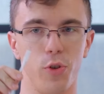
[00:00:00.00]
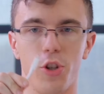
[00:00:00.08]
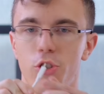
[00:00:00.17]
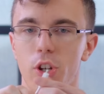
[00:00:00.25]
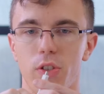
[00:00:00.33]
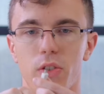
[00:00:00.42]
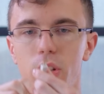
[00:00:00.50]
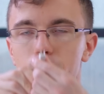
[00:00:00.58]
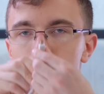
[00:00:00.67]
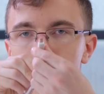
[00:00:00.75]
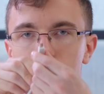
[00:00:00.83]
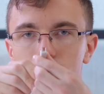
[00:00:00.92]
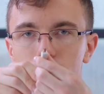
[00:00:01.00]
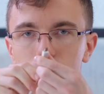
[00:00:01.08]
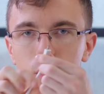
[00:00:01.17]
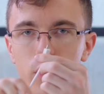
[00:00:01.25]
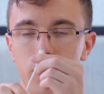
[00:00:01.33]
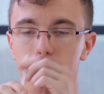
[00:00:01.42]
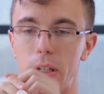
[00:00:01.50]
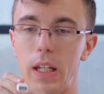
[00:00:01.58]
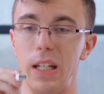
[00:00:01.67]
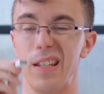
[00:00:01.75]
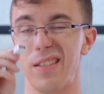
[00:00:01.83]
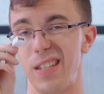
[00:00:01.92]
which is just a simple micro
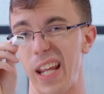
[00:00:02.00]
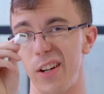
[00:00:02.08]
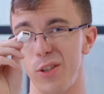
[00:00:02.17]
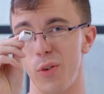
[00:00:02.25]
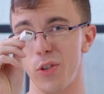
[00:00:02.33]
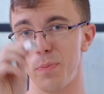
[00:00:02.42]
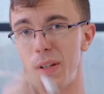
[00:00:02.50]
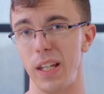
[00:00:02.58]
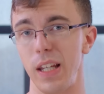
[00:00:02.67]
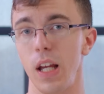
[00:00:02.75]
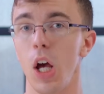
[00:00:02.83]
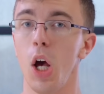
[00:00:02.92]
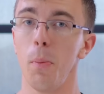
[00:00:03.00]
USB to standard USB.